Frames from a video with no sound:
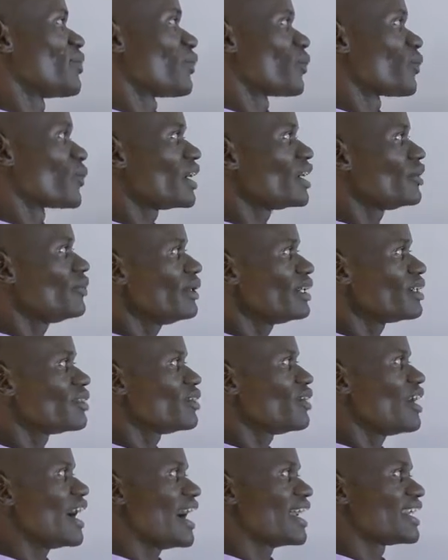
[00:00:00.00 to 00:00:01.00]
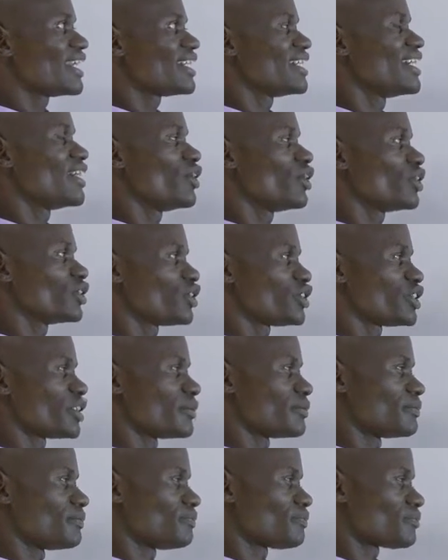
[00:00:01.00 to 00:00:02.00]
when we go under the
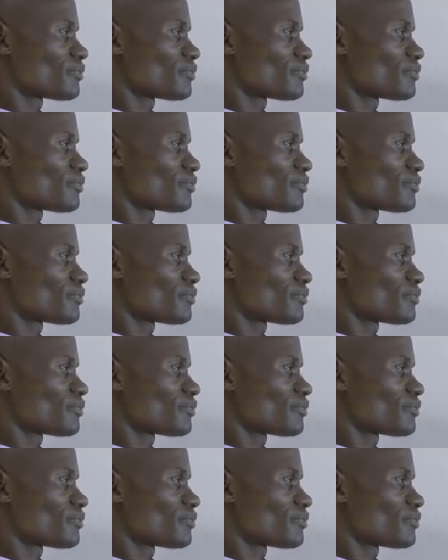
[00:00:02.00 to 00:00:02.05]
ocean,